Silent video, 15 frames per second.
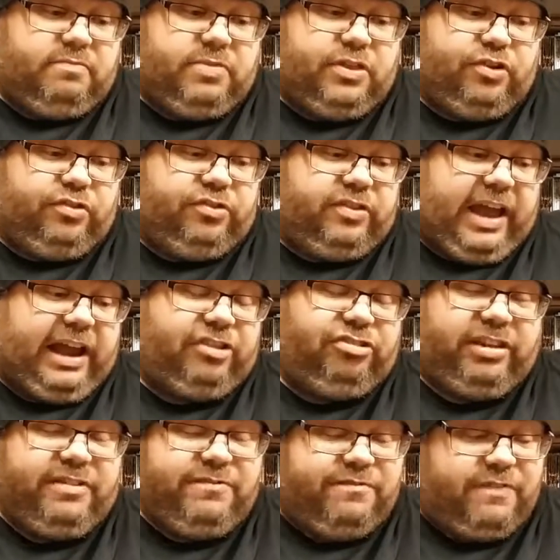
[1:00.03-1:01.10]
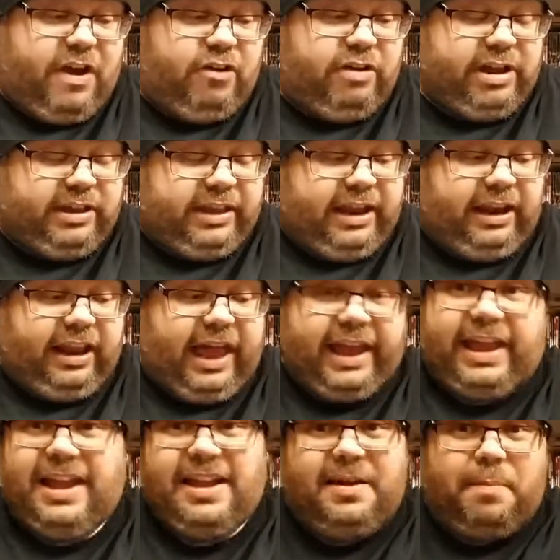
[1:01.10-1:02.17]
There's actually very little
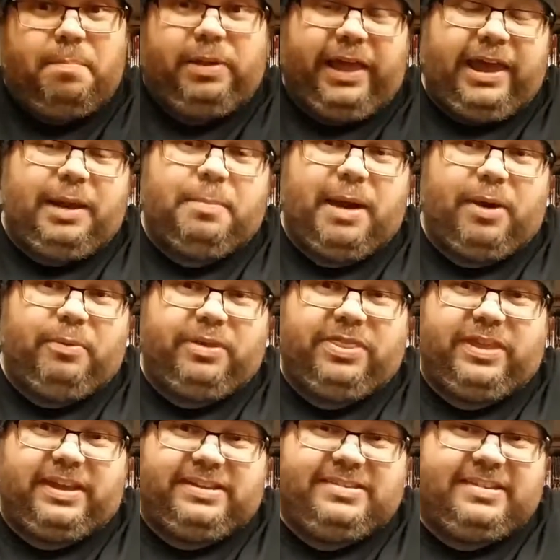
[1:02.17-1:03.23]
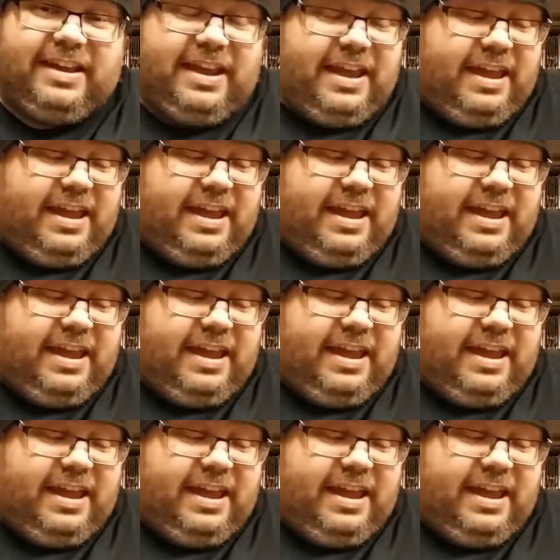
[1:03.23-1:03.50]
I can complain about with this.